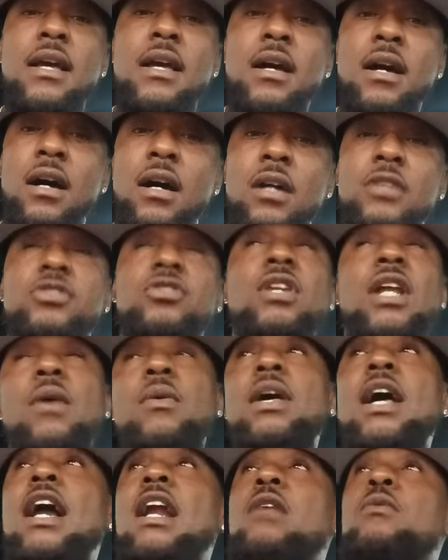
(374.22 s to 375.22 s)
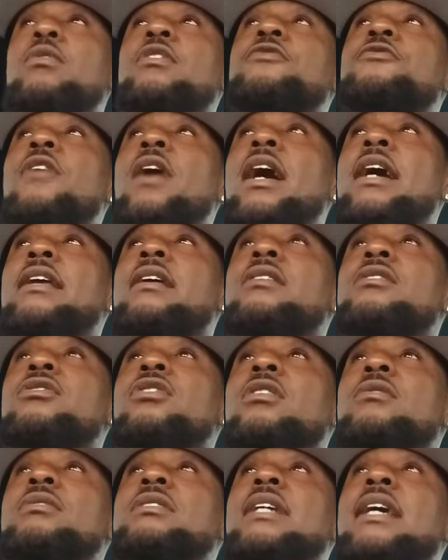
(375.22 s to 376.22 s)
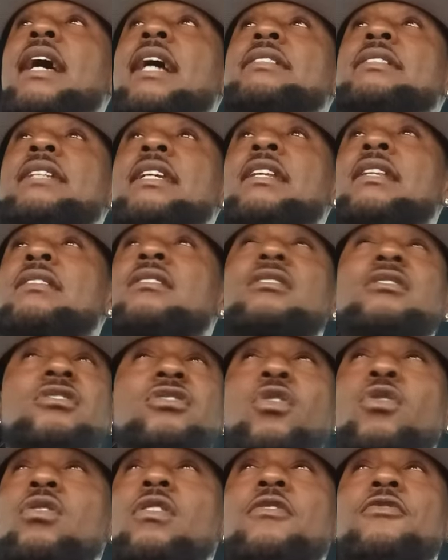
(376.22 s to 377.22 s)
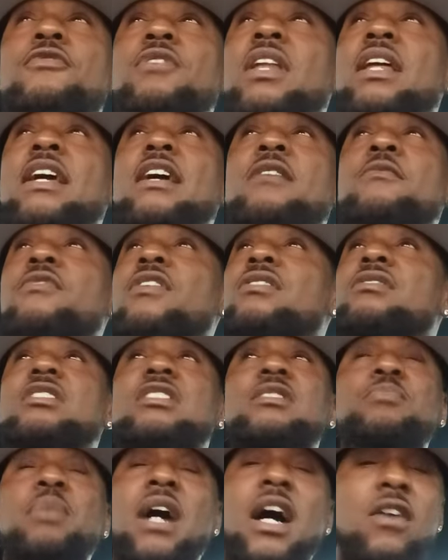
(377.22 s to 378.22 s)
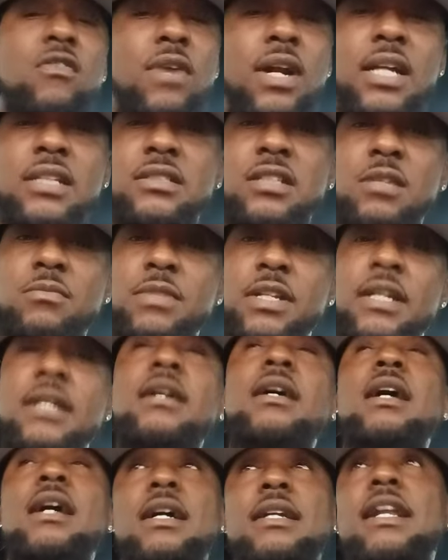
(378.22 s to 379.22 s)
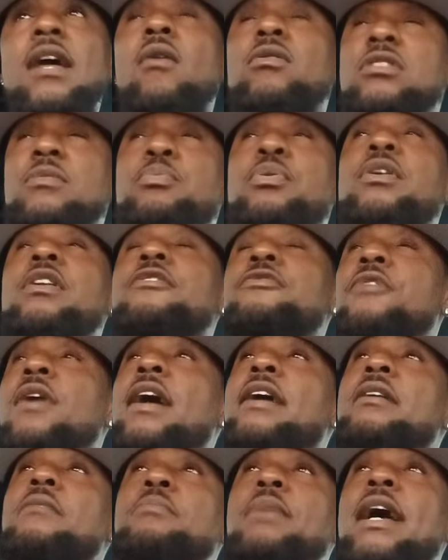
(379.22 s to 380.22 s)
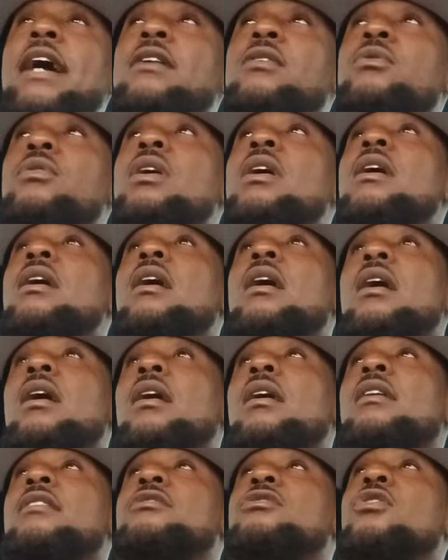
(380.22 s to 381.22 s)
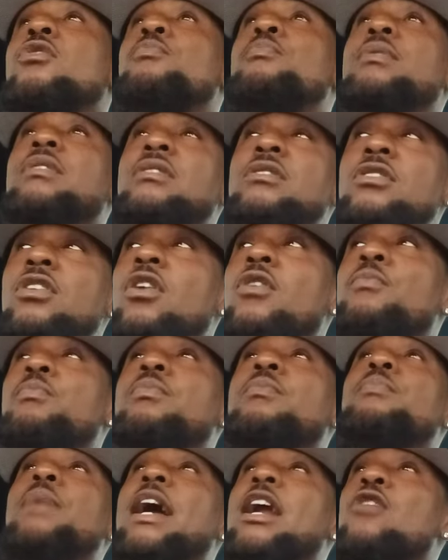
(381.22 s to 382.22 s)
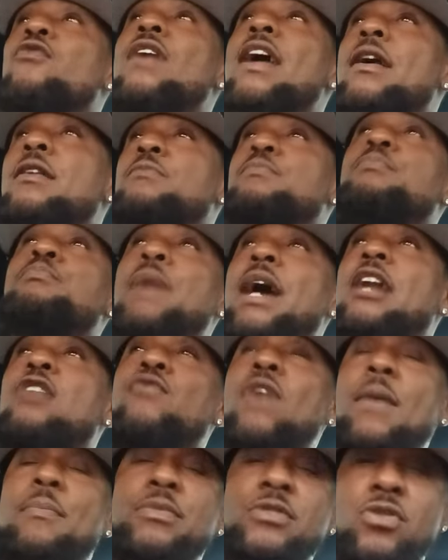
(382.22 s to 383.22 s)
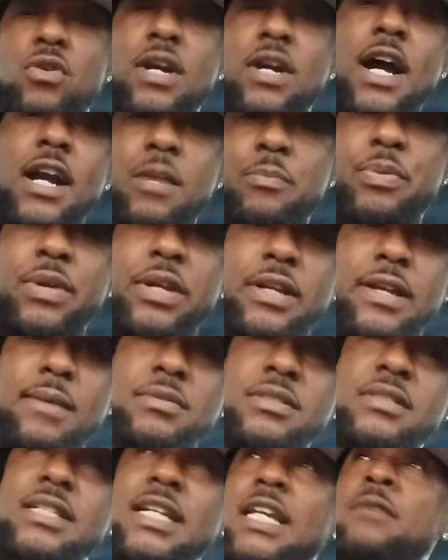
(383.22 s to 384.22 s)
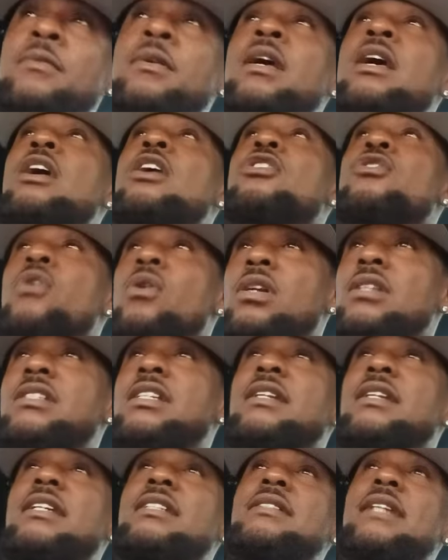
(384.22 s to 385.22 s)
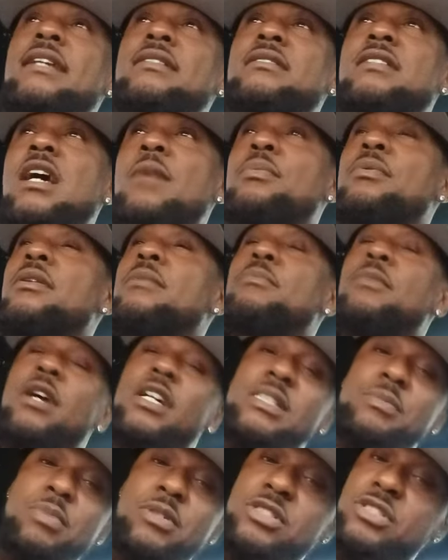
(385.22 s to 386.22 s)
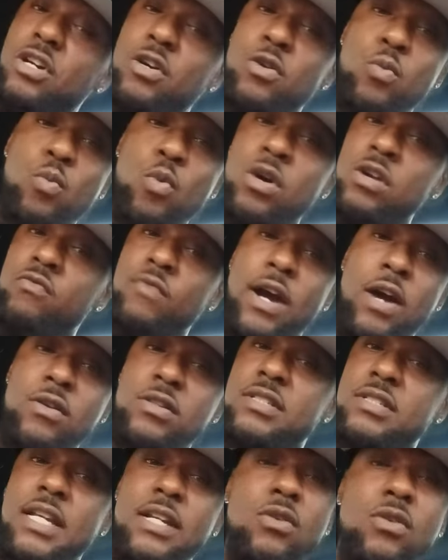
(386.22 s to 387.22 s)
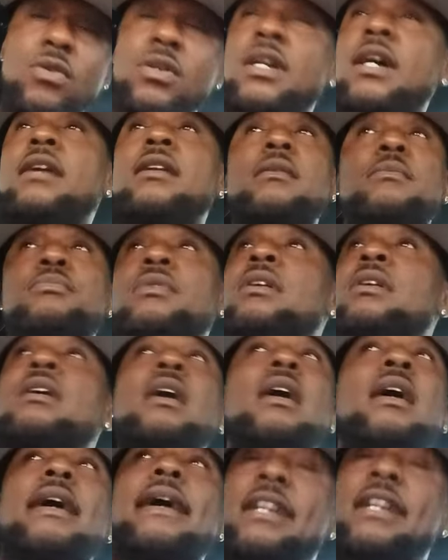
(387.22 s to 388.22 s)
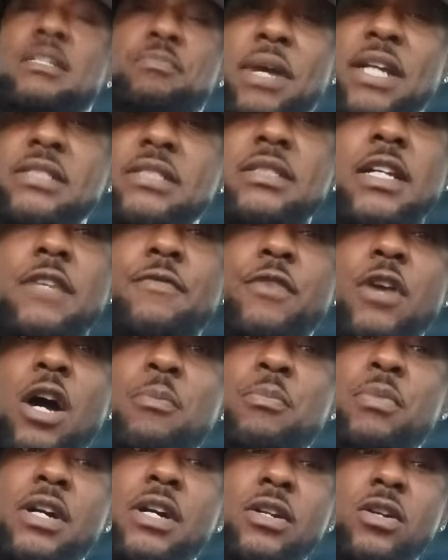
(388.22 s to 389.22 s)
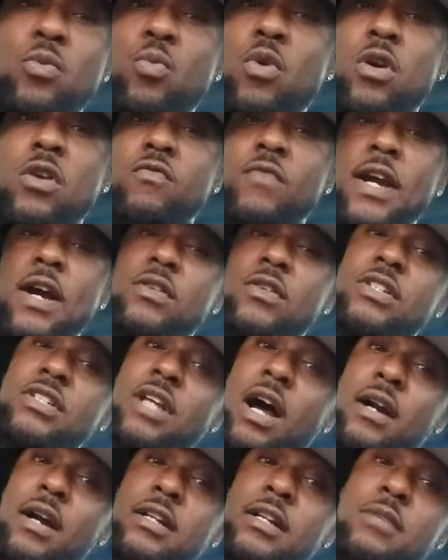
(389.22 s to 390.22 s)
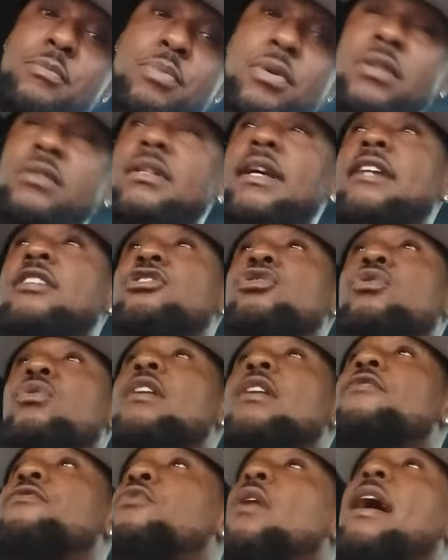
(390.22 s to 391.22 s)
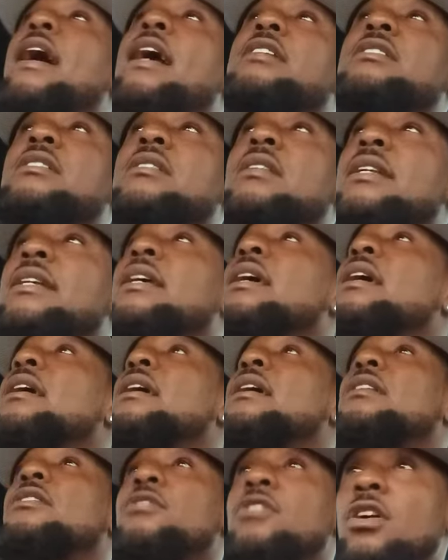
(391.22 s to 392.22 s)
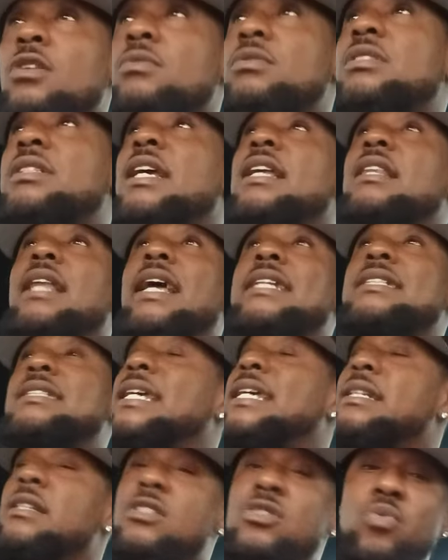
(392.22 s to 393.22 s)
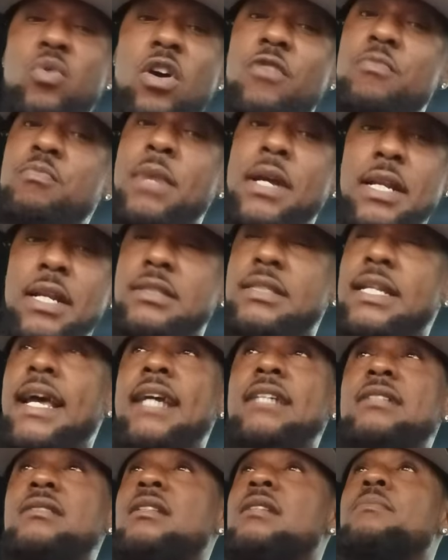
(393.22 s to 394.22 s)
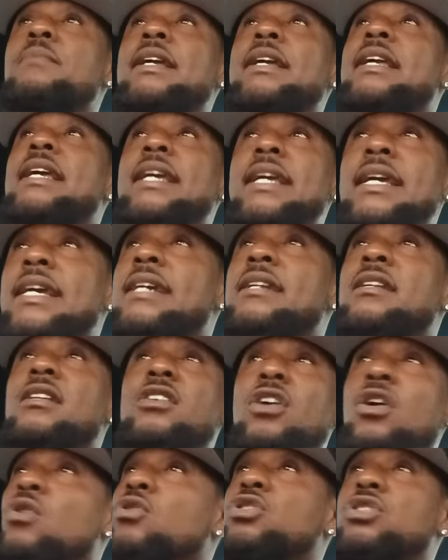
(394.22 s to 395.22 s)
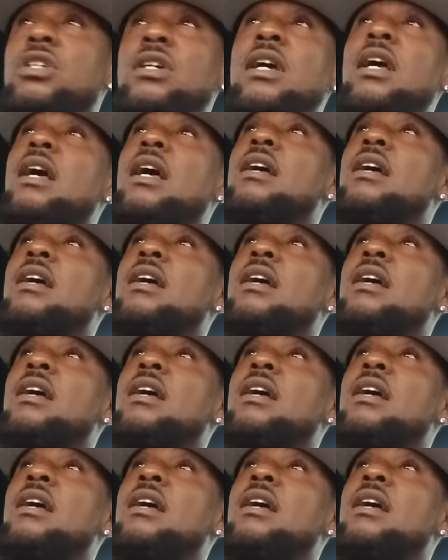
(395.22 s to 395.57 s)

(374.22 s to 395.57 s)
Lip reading: so that kind of was fire, you know what I'm saying? I seen the Solar Flare versus Pyrex up there. That was a pretty fire battle. So, you know, battle rappers go kind of pick up steam going into these next couple of months. But, yo, one-rounders ain't going to cut it, bro. And especially if y'all booking a one-rounder, y'all need to book that joint for actually, you know what I'm saying, like 10 to 12 minutes to actually make it hit in the culture.